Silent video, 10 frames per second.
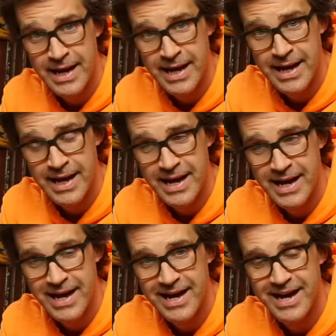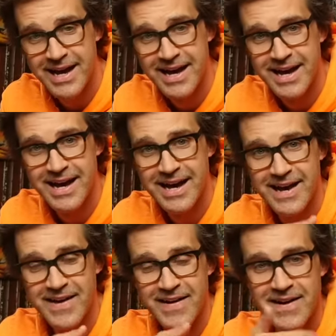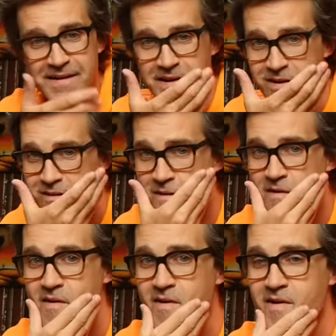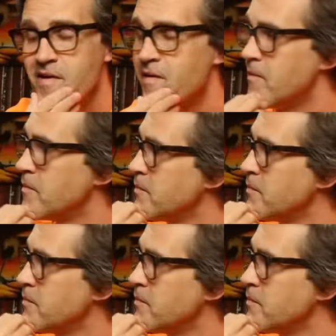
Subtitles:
(not speaking)